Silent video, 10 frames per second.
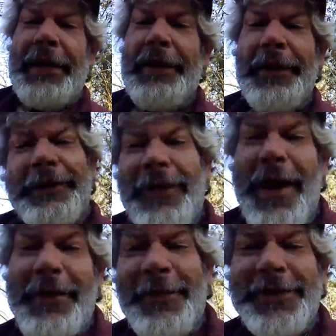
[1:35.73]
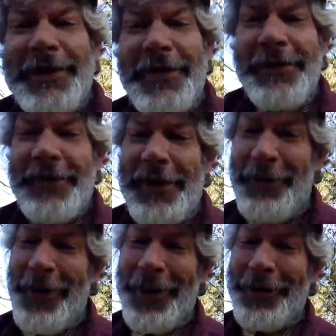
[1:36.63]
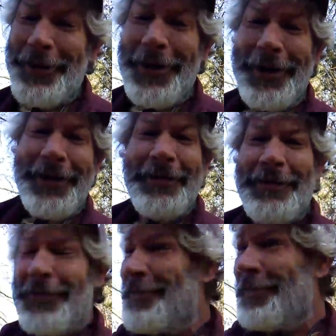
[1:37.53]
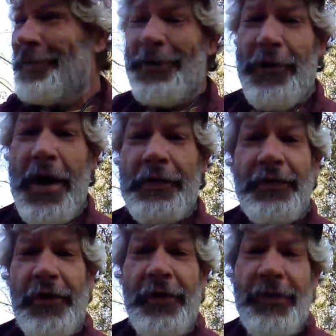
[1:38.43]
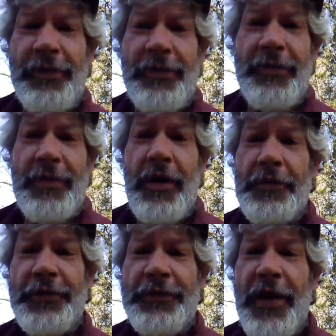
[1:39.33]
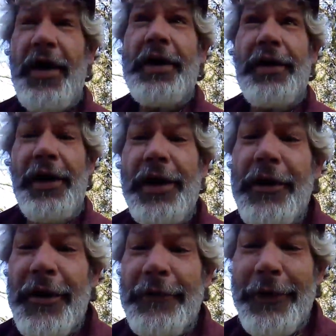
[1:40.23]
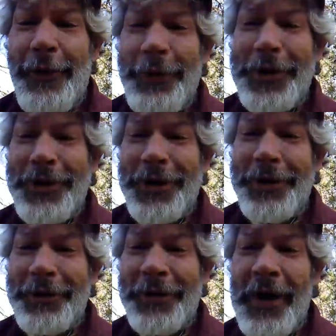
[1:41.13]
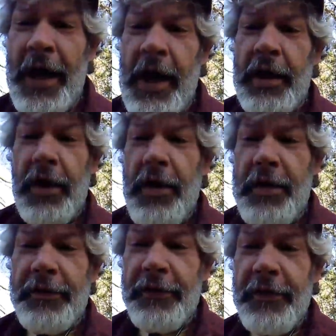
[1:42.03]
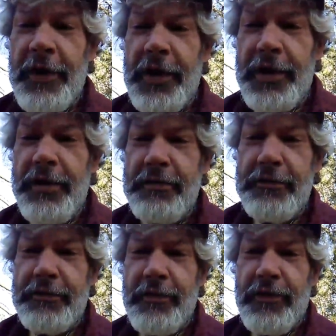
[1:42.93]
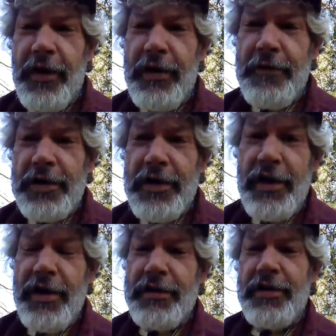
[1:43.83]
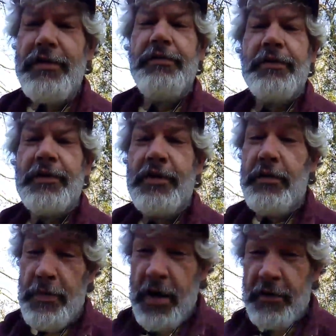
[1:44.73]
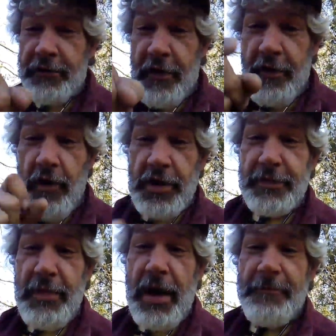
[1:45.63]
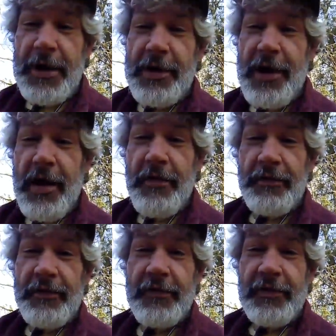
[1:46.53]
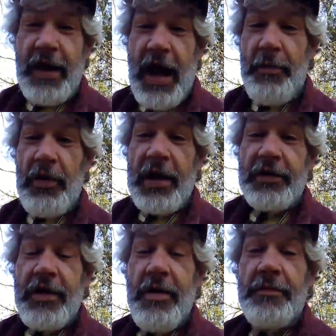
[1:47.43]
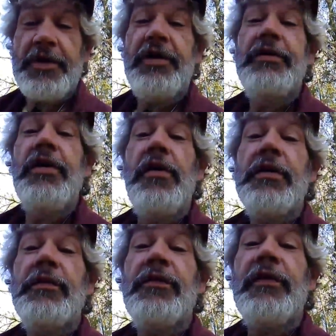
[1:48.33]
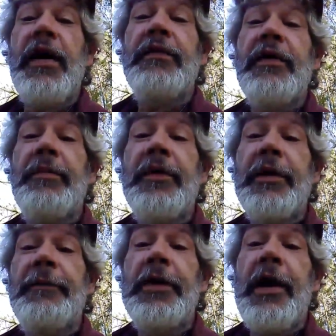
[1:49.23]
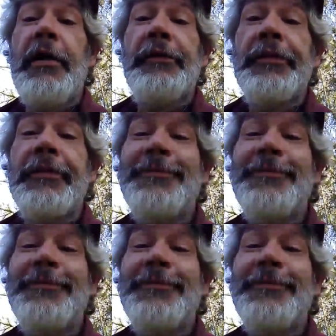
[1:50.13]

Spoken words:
Lewis Reisman could use that water in his Crest ultrasonic cleaner if he wanted to. Lewis, you son of a gun, you better start watching my videos. I'm gonna have to come up to New York and say something if you don't.